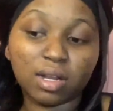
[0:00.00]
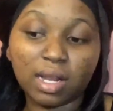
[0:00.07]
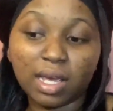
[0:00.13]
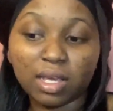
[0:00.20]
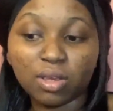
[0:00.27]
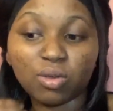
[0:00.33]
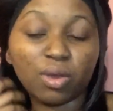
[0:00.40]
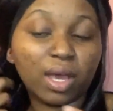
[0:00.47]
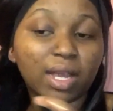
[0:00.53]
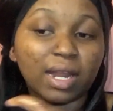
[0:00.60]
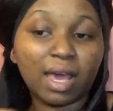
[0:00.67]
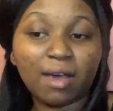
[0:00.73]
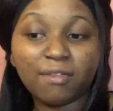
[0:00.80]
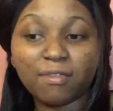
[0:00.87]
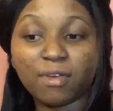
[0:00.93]
like you can
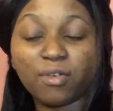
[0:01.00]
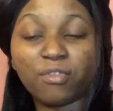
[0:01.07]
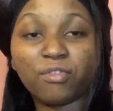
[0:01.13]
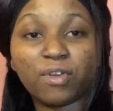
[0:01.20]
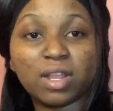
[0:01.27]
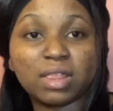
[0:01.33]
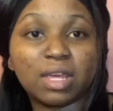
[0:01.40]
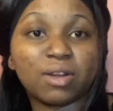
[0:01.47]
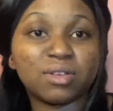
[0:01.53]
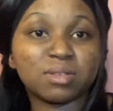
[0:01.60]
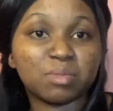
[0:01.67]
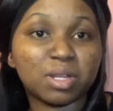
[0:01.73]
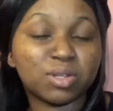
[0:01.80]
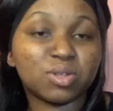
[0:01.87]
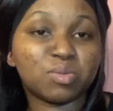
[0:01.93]
have a friend that is
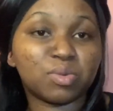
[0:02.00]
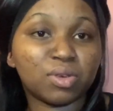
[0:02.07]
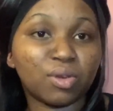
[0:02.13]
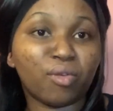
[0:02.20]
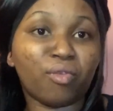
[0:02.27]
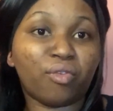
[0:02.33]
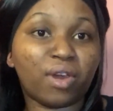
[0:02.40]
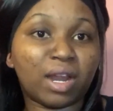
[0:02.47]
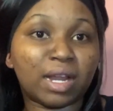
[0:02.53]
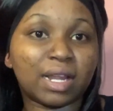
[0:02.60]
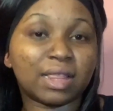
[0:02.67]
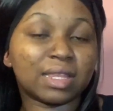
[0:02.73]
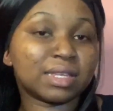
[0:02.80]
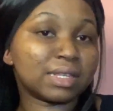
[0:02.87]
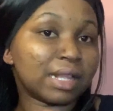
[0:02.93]
meant to be your friend in
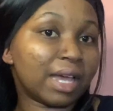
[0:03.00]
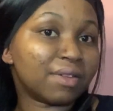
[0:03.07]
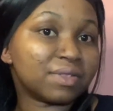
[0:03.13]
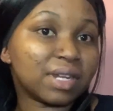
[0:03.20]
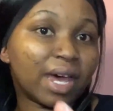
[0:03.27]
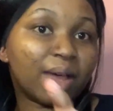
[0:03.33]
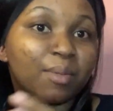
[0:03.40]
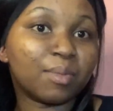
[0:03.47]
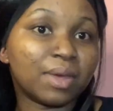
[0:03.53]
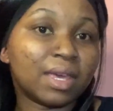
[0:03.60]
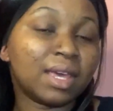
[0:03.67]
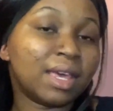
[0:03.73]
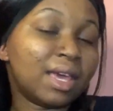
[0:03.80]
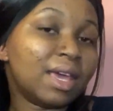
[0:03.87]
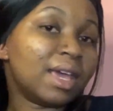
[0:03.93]
this lifetime,
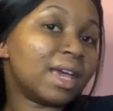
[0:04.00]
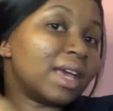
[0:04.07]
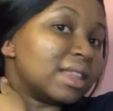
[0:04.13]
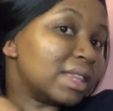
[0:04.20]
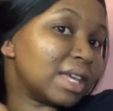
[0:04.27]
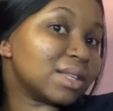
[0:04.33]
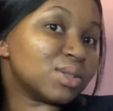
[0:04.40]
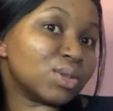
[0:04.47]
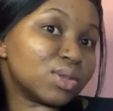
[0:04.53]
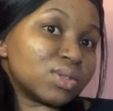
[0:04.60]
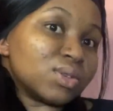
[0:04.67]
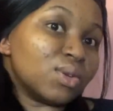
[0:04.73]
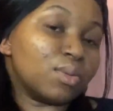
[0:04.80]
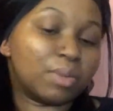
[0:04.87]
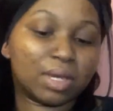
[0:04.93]
and that's your
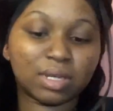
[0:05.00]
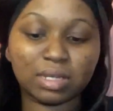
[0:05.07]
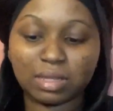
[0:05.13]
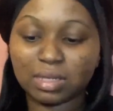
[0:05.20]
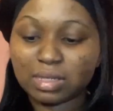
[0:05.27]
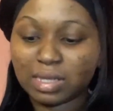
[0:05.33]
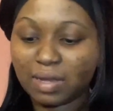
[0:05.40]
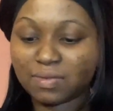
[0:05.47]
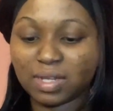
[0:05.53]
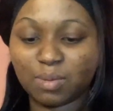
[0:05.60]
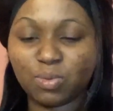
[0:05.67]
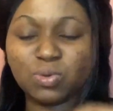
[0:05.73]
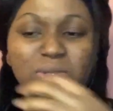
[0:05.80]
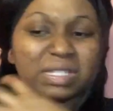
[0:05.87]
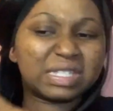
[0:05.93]
soulmate in this lifetime.
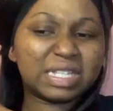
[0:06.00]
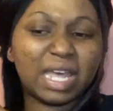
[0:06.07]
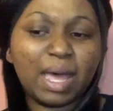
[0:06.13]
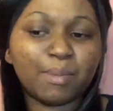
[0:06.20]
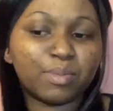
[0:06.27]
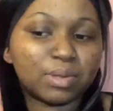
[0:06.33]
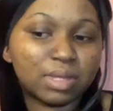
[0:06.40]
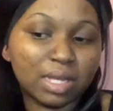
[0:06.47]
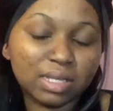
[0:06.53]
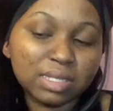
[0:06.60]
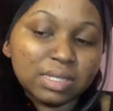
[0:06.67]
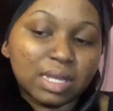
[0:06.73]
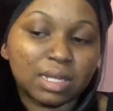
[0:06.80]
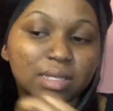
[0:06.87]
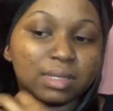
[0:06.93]
Oh snap, that
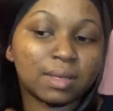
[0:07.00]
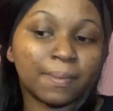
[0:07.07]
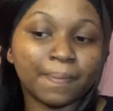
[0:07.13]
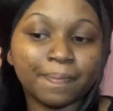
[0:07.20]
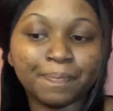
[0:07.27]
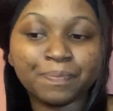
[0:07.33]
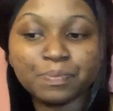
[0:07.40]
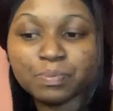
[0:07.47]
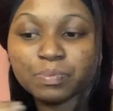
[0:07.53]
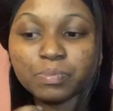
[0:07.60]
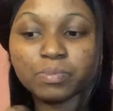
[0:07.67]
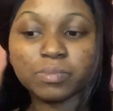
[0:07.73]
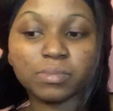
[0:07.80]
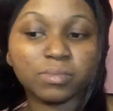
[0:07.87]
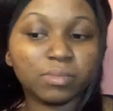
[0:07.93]
stings.
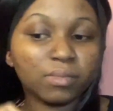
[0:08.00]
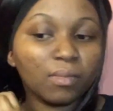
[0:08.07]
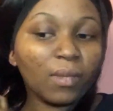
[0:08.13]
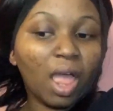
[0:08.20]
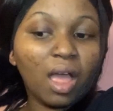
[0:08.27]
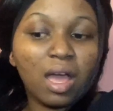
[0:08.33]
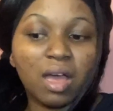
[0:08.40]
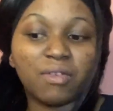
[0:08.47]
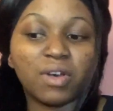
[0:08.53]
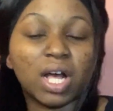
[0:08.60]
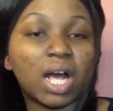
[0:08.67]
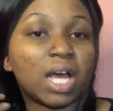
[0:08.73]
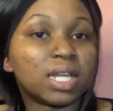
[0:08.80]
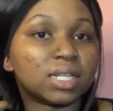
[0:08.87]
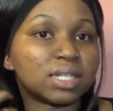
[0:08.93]
I have a
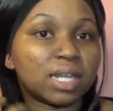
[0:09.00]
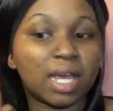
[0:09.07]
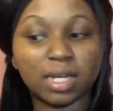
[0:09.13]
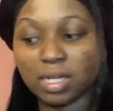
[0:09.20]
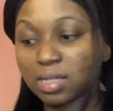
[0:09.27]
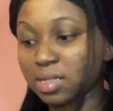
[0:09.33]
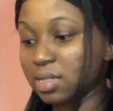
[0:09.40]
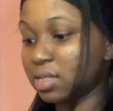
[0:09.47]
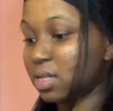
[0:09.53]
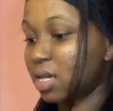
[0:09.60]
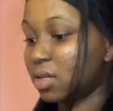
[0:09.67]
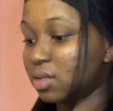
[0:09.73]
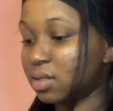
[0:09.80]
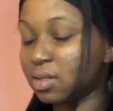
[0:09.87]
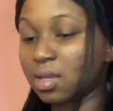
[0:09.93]
cut and it
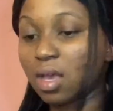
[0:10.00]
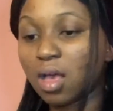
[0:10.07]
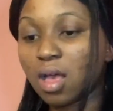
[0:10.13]
stings.